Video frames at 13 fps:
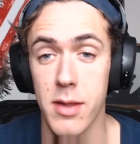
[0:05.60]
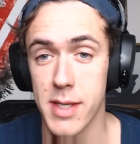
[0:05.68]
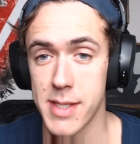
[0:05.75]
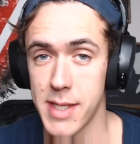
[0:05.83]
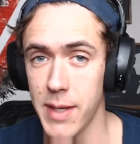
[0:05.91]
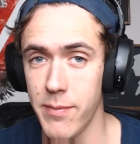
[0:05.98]

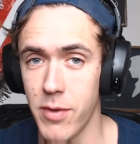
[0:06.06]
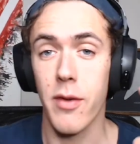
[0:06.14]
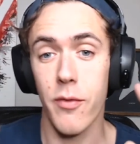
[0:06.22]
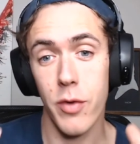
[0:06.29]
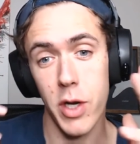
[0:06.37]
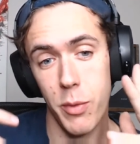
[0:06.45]
Steam version,
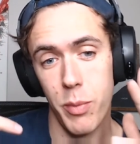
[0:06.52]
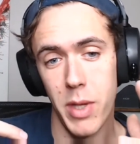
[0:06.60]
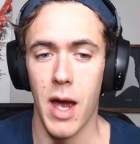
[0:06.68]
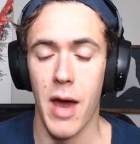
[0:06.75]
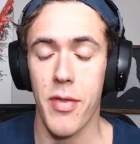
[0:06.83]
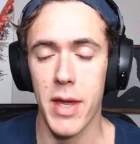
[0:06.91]
free to play.
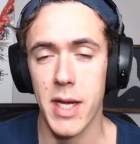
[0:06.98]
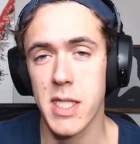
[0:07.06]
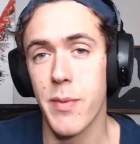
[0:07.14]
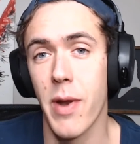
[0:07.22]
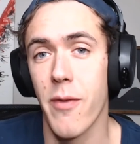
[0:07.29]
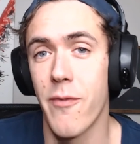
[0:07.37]
I think it's
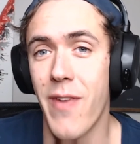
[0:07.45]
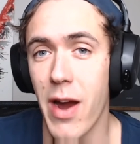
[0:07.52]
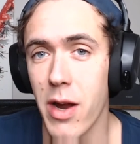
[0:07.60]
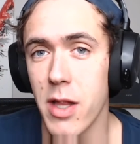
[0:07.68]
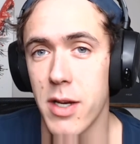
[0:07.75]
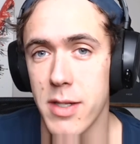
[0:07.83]
been a very
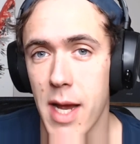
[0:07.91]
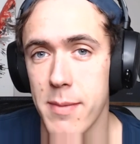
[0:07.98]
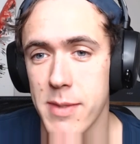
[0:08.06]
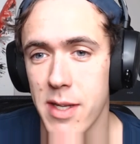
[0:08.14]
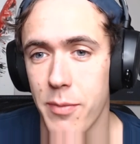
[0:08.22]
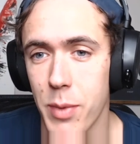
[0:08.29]
long time
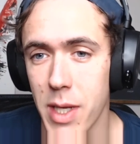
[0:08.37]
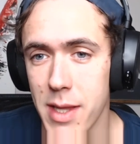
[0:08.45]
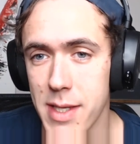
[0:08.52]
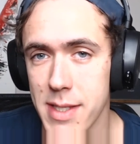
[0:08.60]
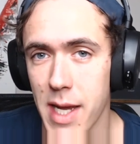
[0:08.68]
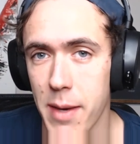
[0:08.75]
since I played
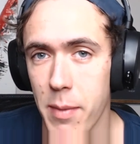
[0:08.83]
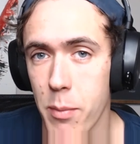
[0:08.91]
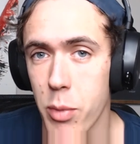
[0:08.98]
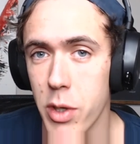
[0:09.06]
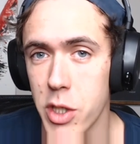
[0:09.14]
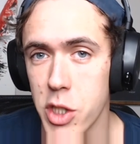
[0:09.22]
this game. I'm
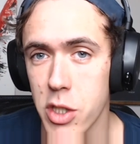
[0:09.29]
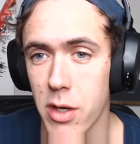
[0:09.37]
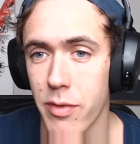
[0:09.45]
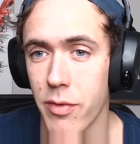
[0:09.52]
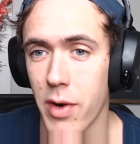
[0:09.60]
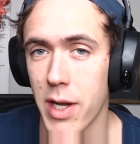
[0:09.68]
pretty sure a
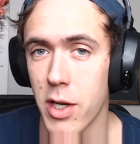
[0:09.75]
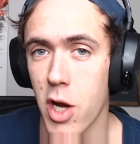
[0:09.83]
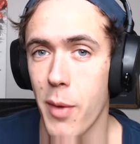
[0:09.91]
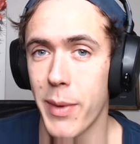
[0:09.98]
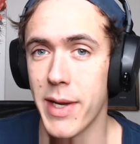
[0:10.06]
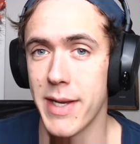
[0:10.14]
friend
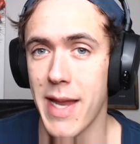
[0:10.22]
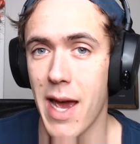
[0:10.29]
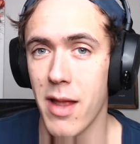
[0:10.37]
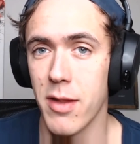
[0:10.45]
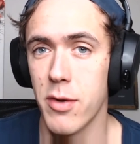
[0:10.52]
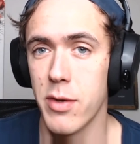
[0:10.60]
got me to download